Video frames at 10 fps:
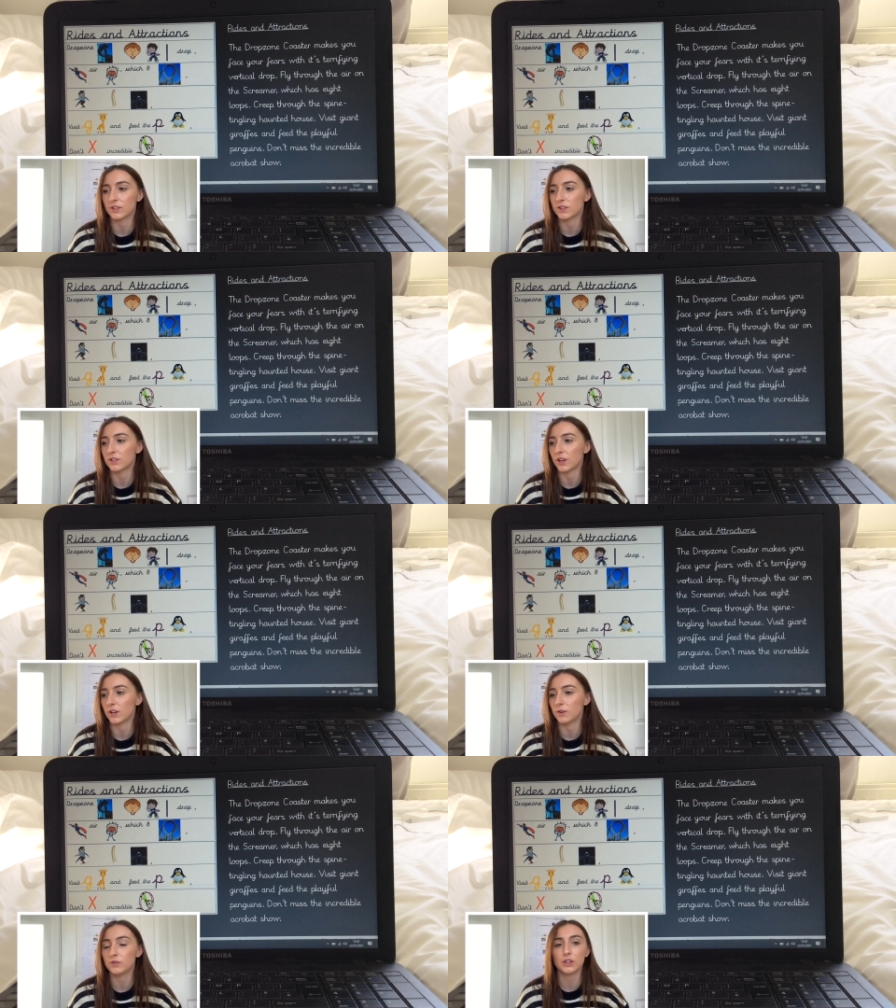
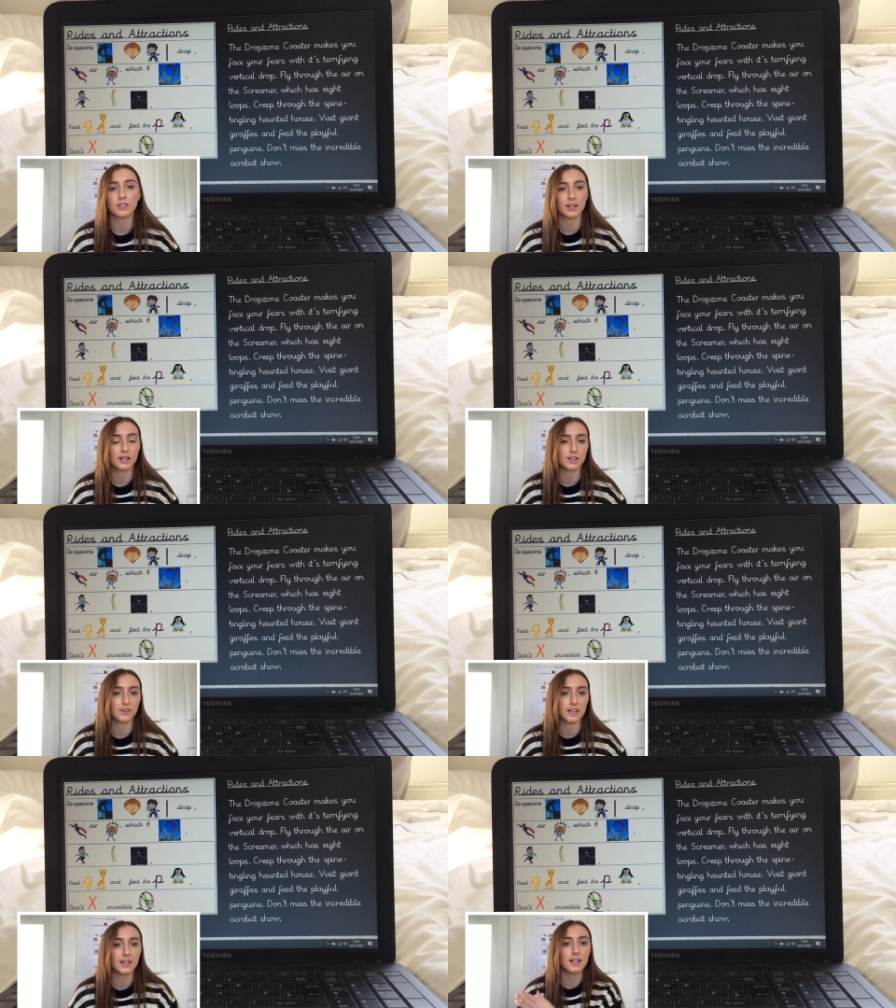So just like I did for
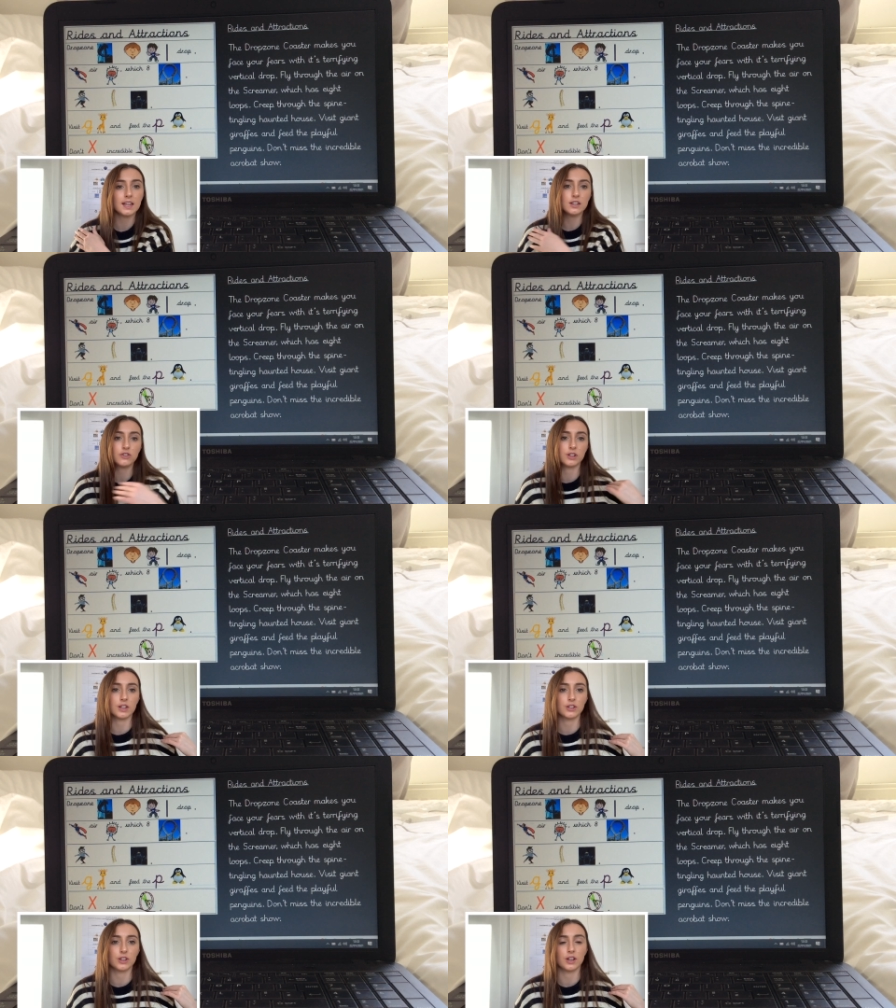
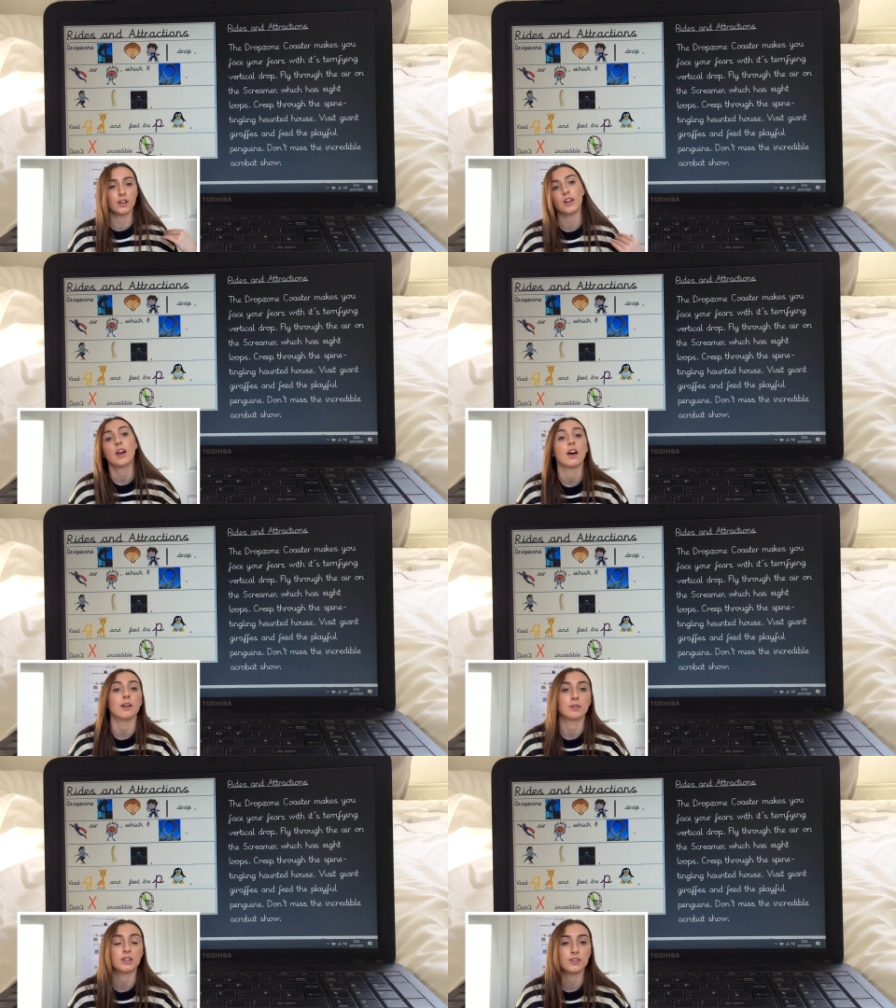introduction, I'm
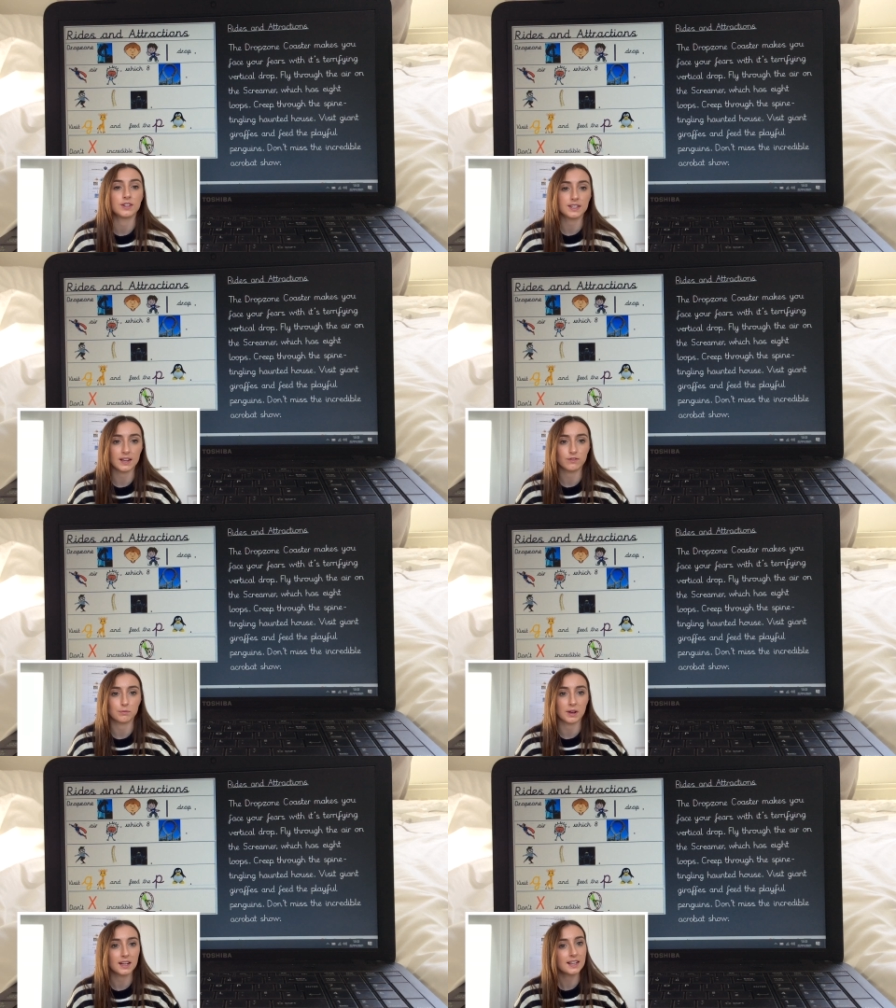going to do the same for
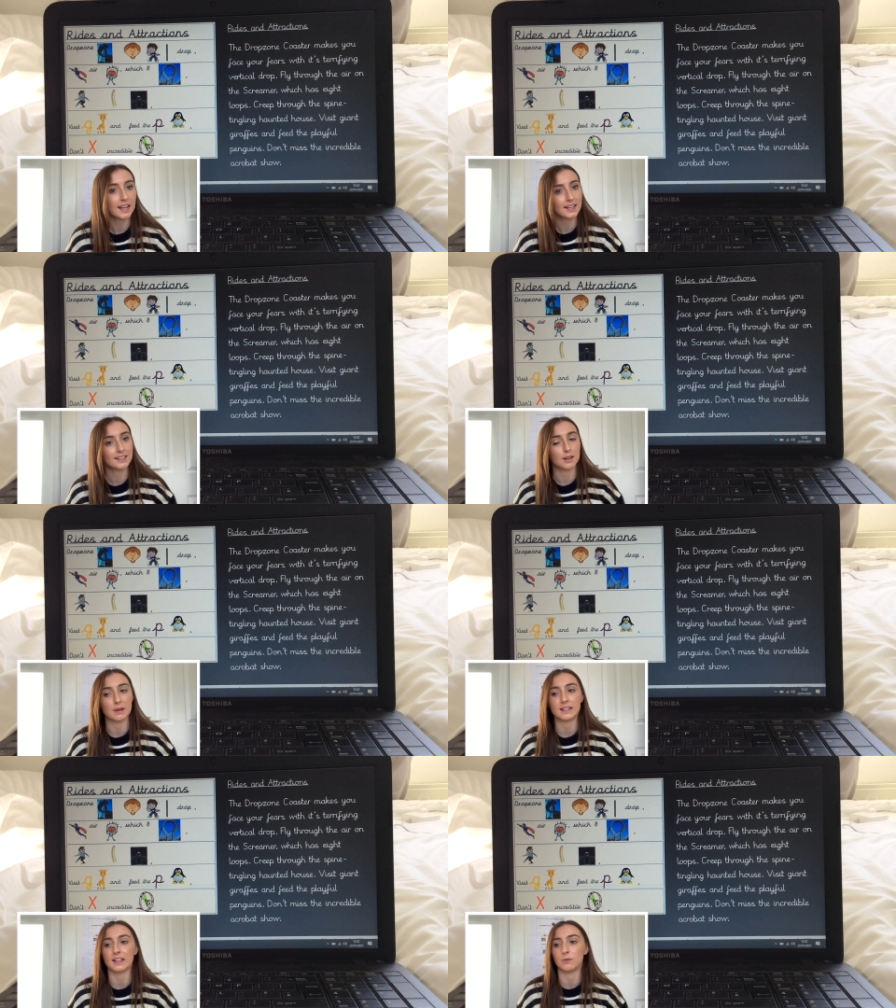my next
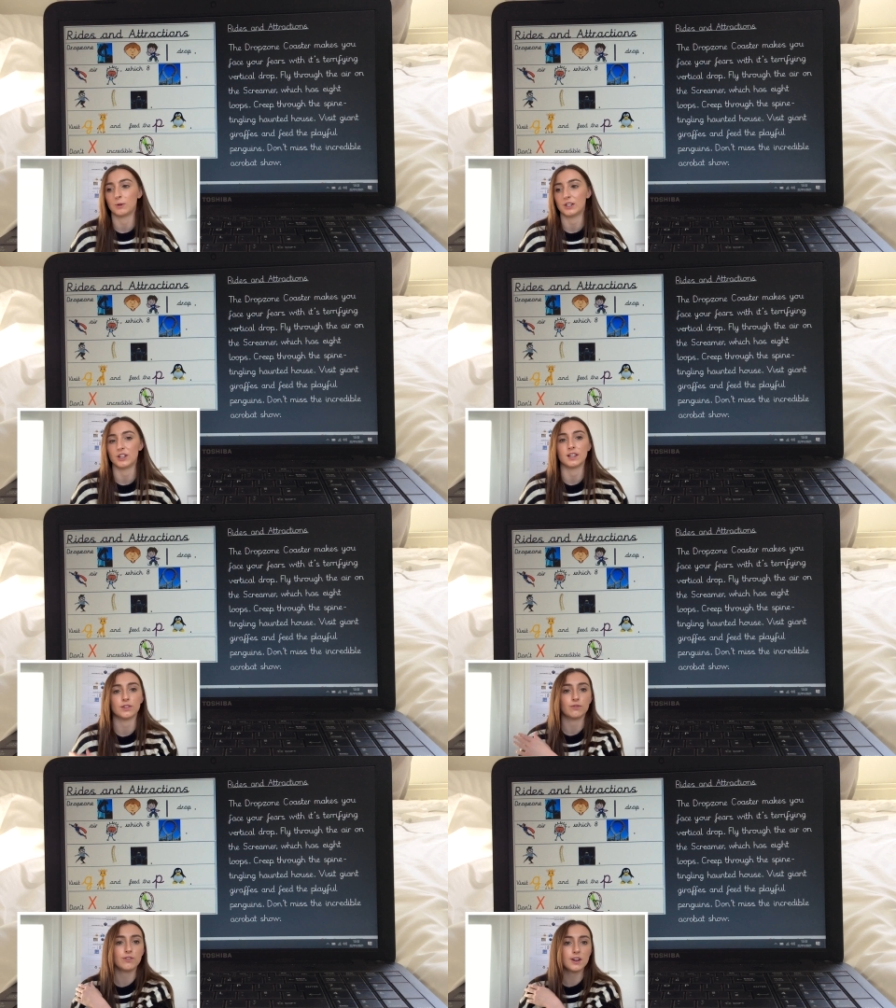subheading, which is
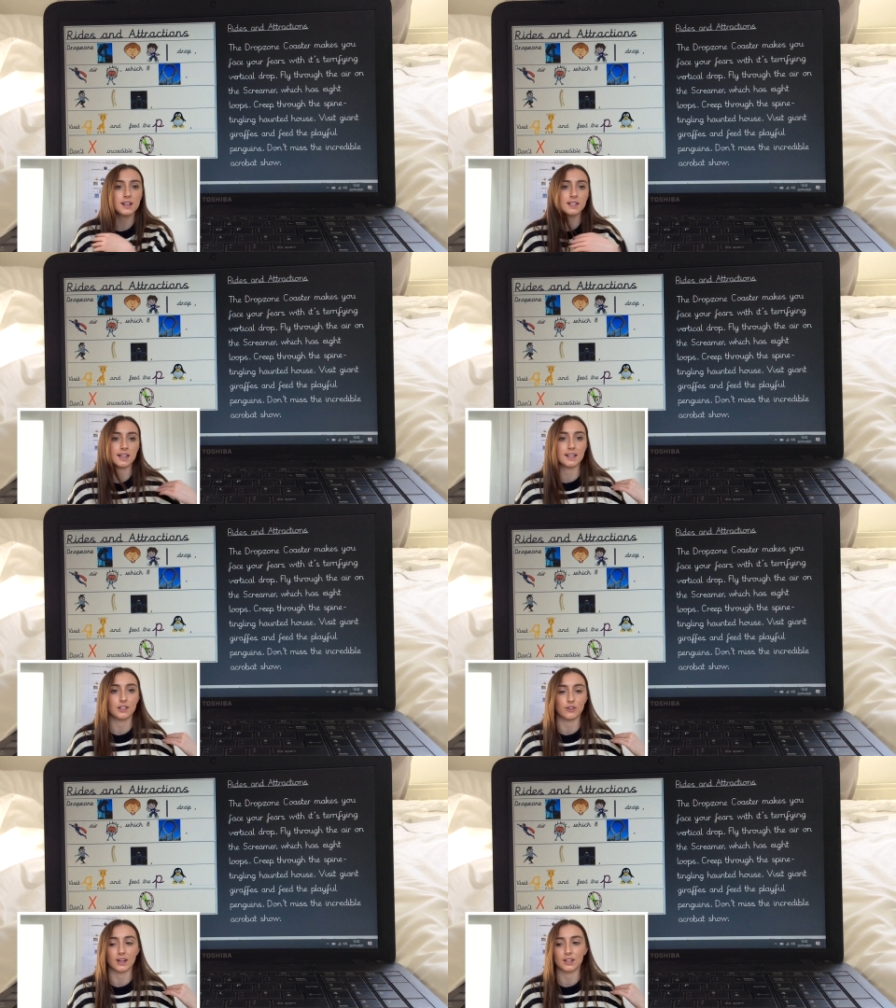rides and
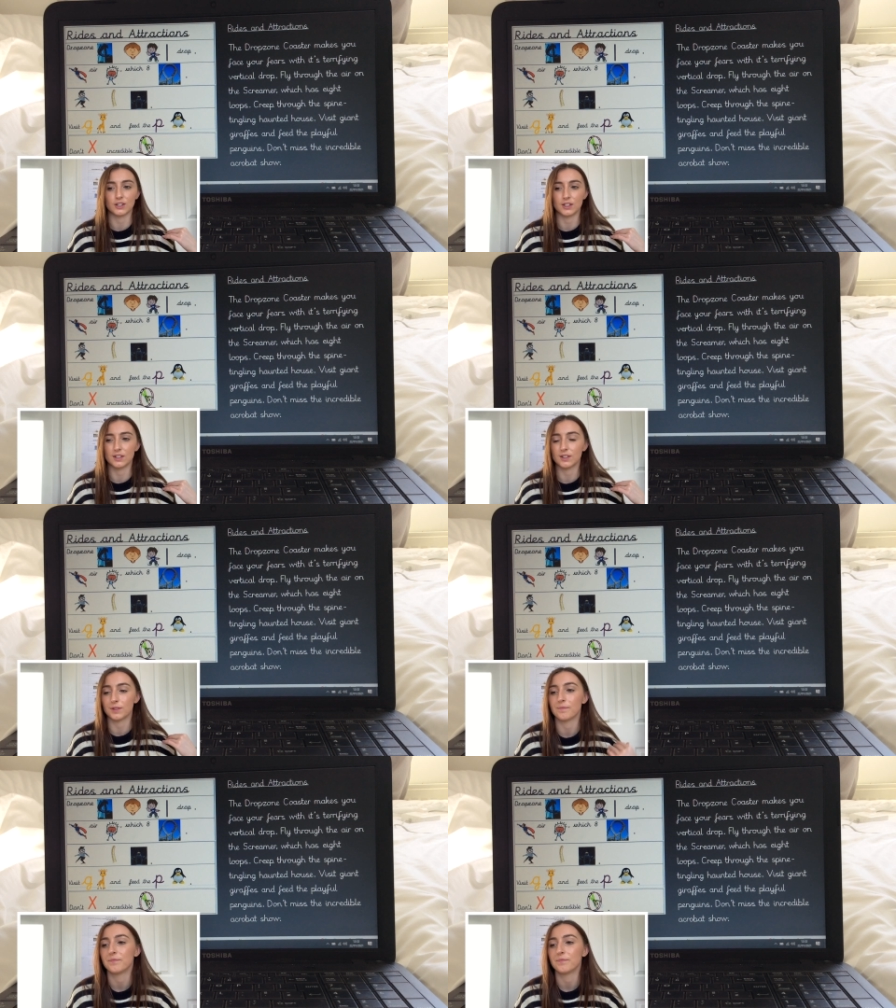attractions.